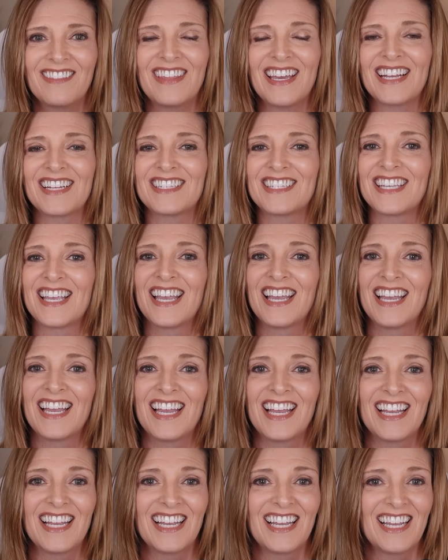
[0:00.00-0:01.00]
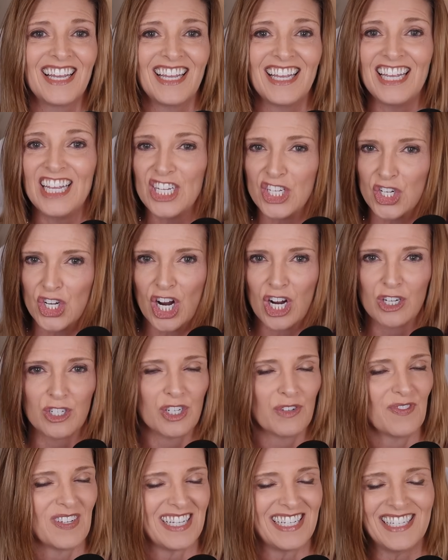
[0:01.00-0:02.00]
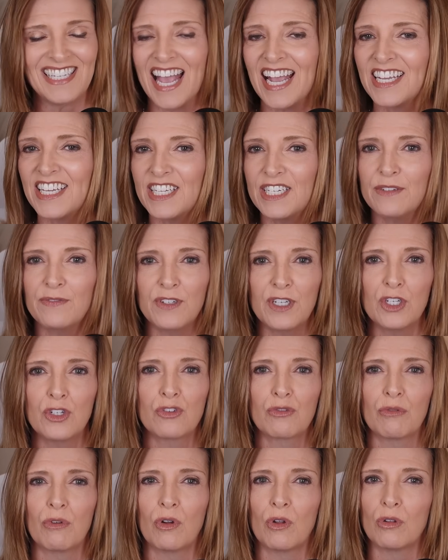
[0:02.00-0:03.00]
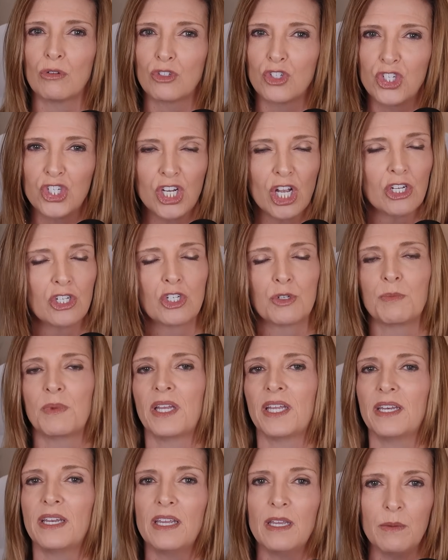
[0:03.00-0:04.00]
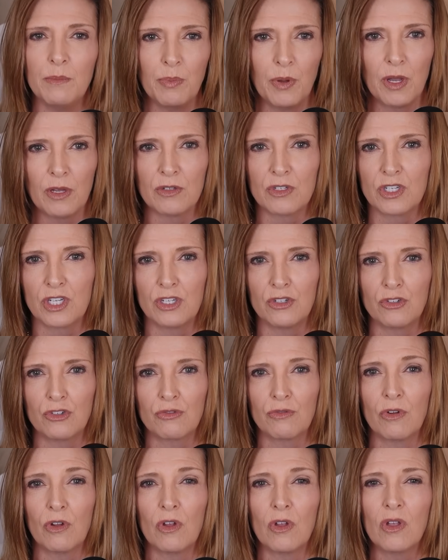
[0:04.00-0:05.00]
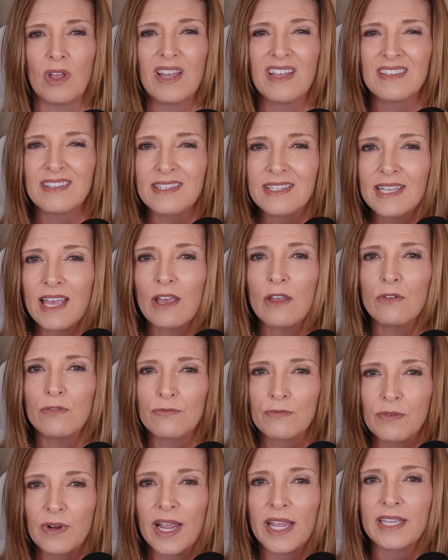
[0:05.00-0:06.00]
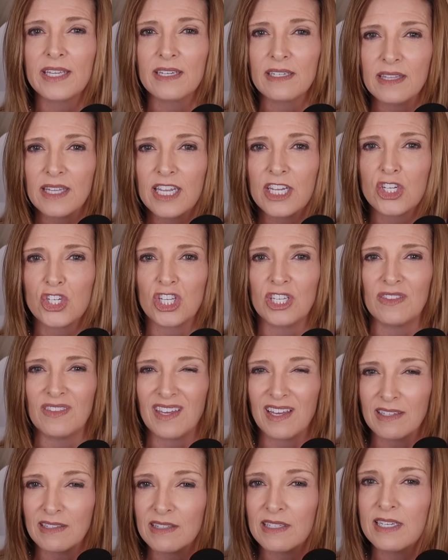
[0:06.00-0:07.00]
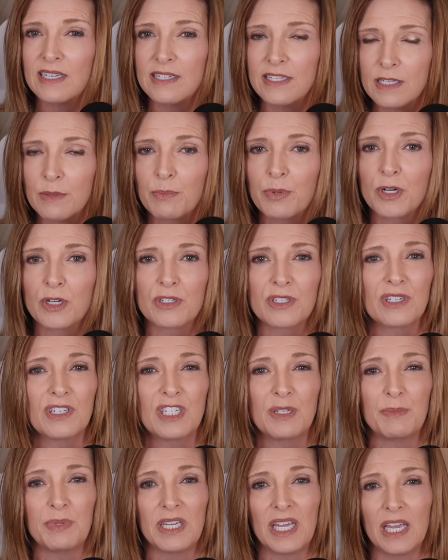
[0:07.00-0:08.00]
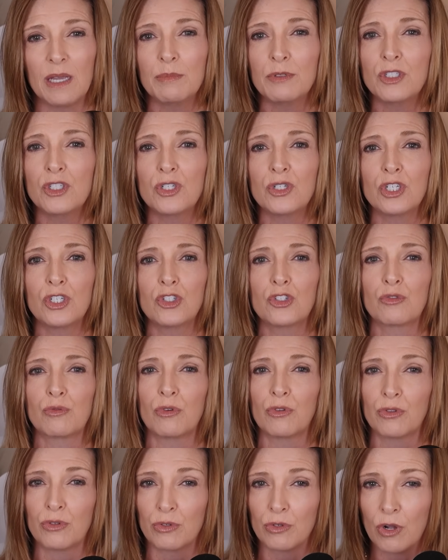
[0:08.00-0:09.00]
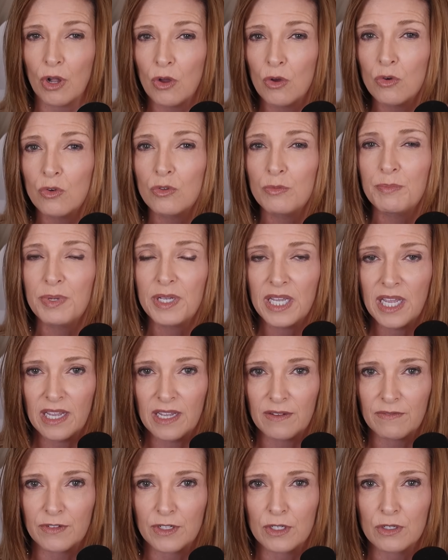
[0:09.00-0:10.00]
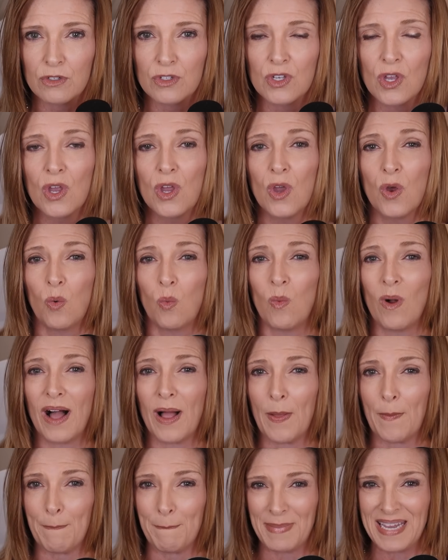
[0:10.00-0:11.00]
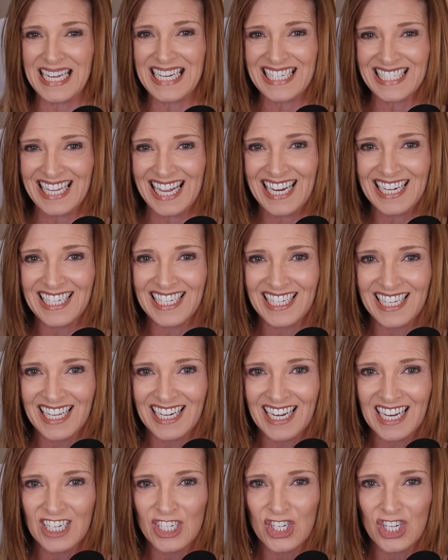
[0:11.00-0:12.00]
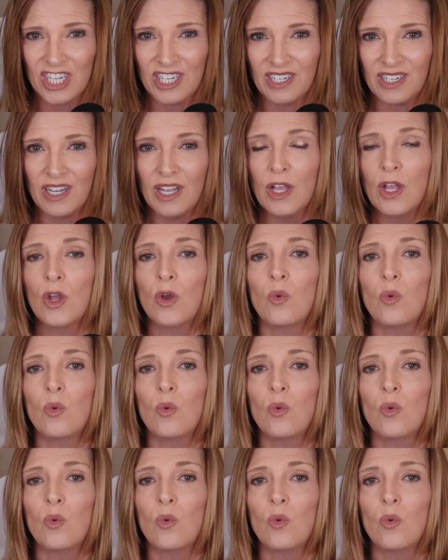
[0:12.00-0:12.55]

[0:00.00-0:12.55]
that's in charge of executive control, judgment, impulse control, self regulation that leads a person to be able to control their own behaviors while maintaining connection,